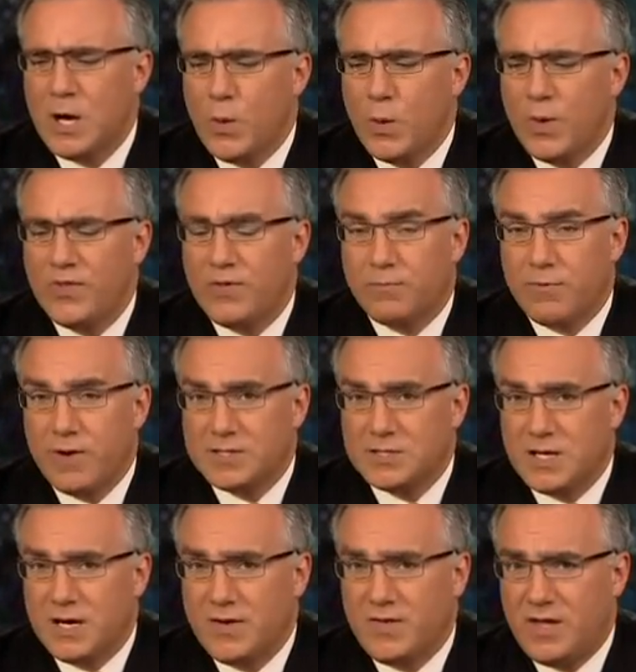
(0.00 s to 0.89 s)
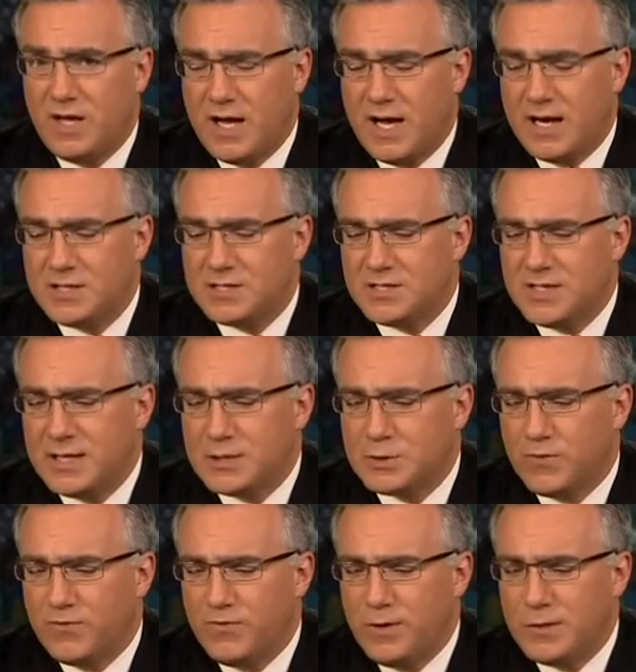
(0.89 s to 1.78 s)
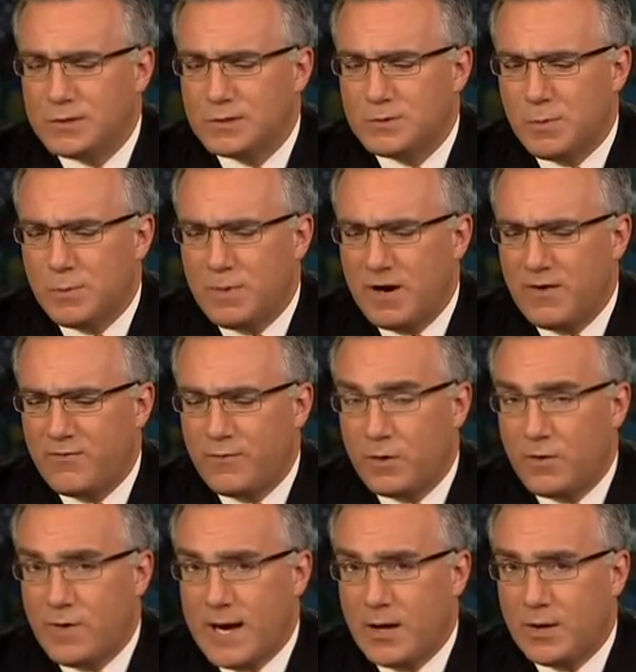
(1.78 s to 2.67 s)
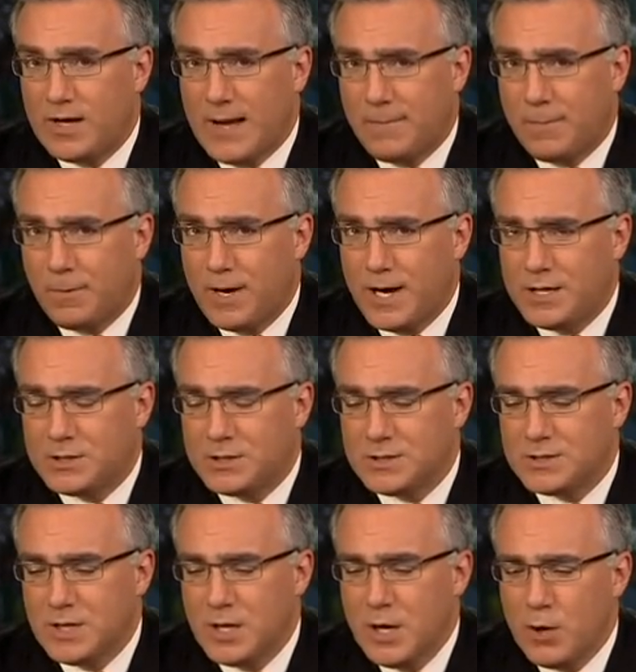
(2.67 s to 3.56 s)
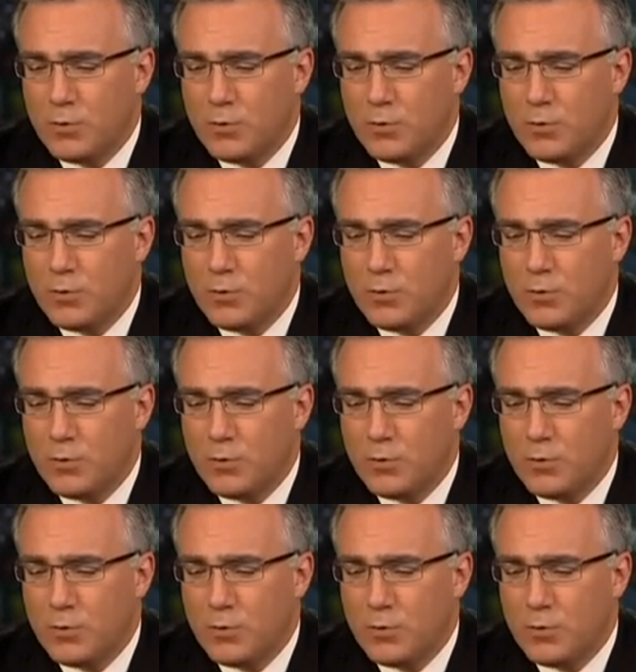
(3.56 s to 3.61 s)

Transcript: when the President of the United States refused to prepare for ground operations,